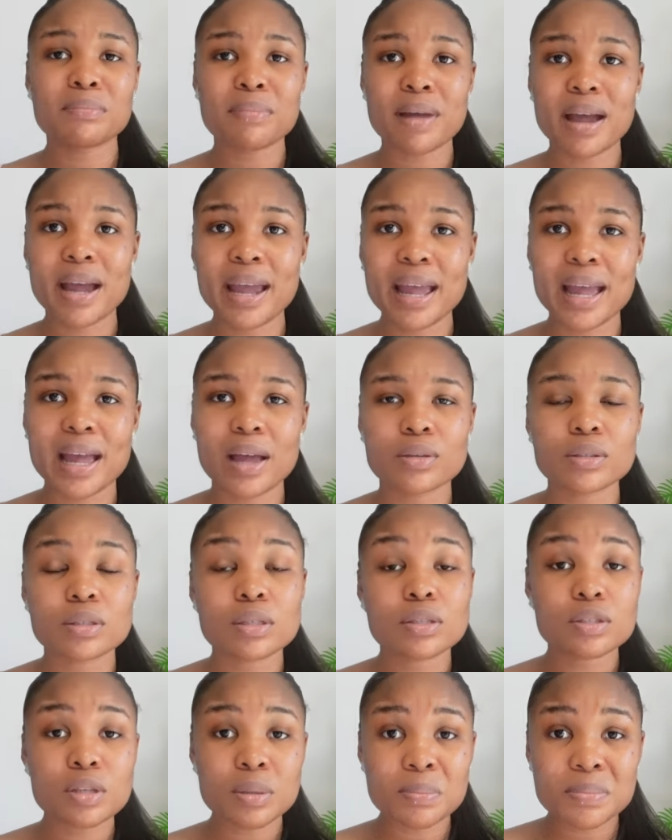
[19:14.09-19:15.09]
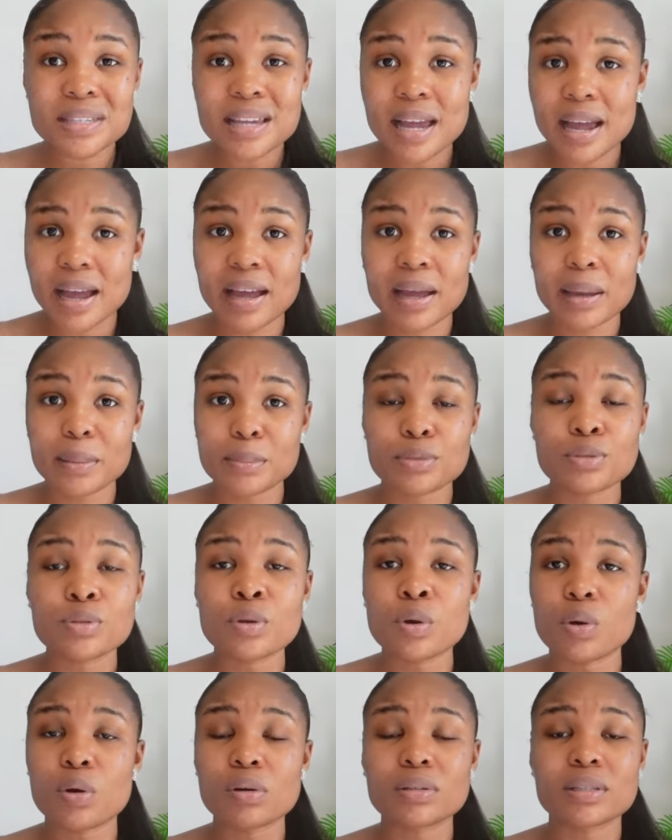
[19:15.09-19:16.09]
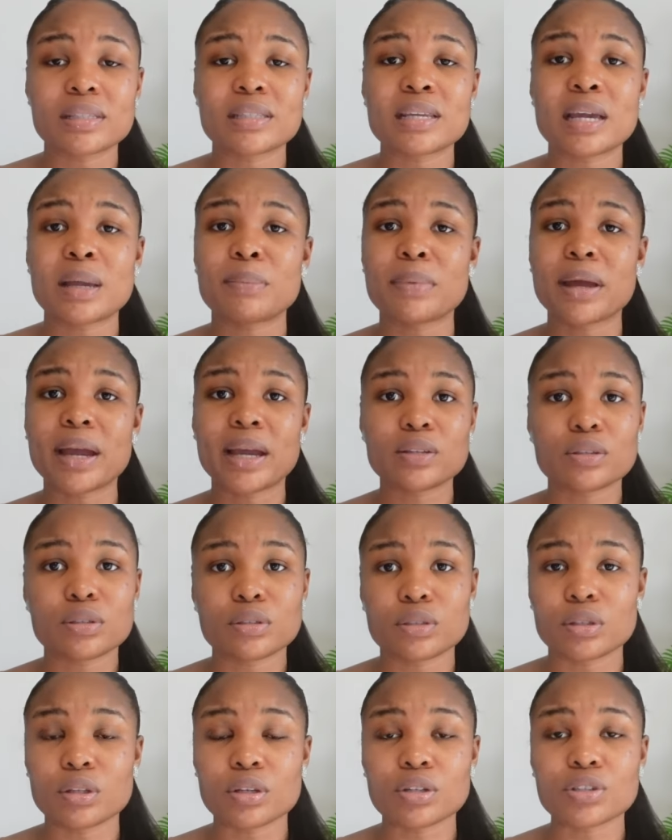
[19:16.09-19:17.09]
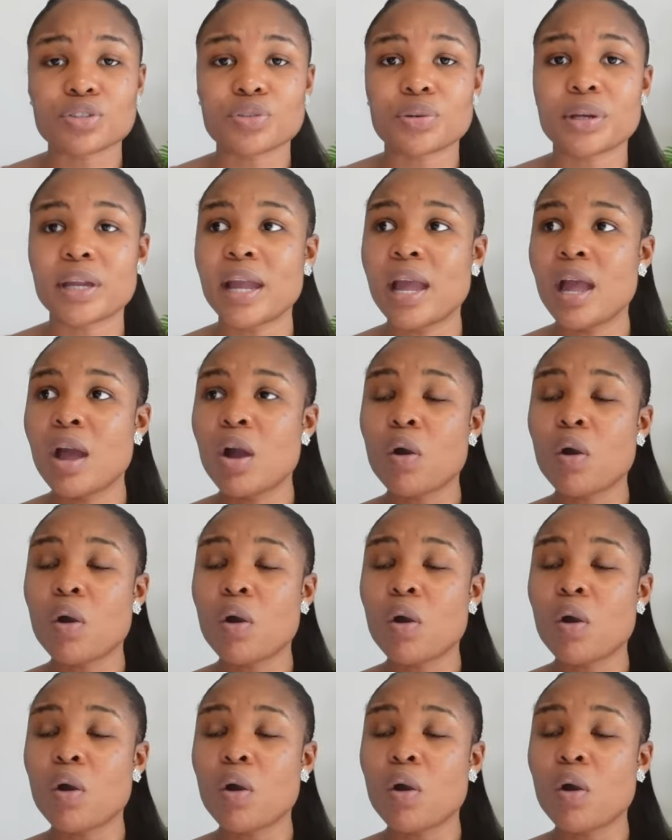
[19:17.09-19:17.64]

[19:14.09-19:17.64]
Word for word: In my house, sometimes, not all the time, I do the laundry.